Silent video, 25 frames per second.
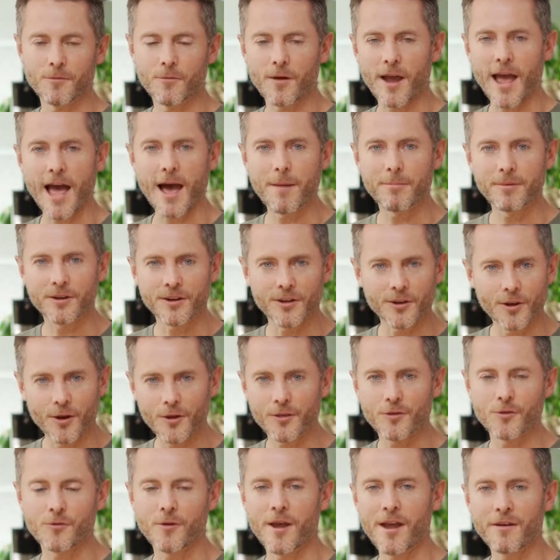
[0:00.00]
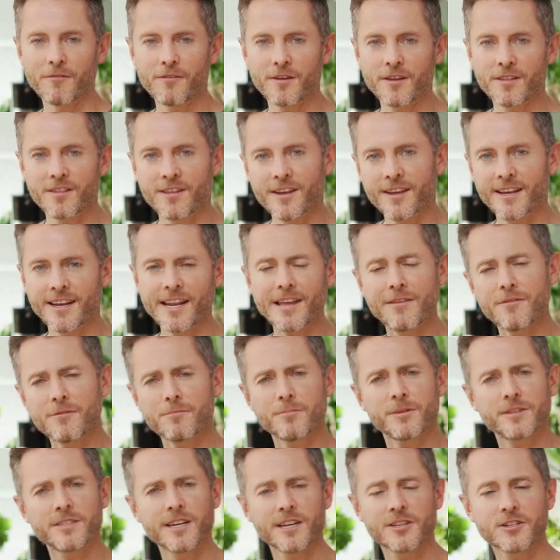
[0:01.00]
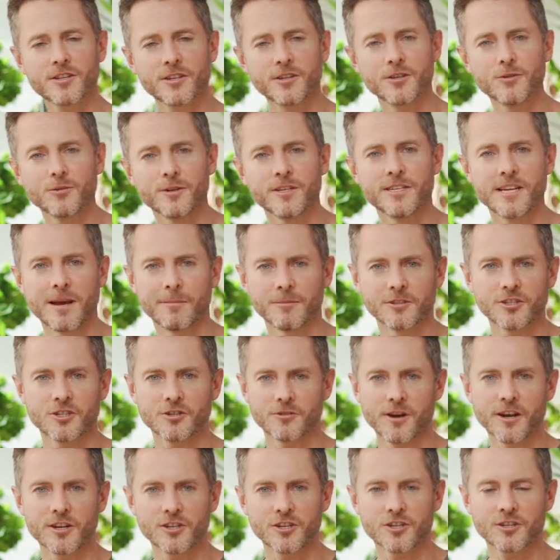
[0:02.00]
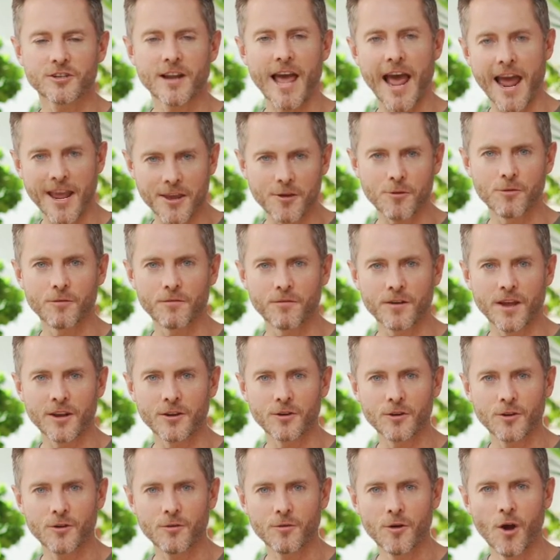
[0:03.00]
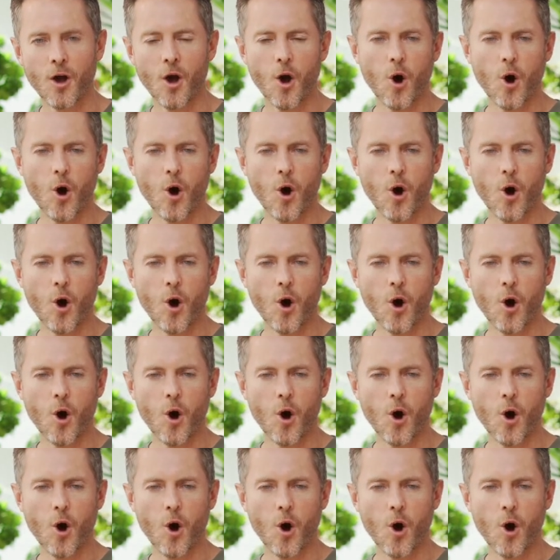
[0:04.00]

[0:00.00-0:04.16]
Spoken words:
We're happy to go through everything and even potentially do a demonstration at your venue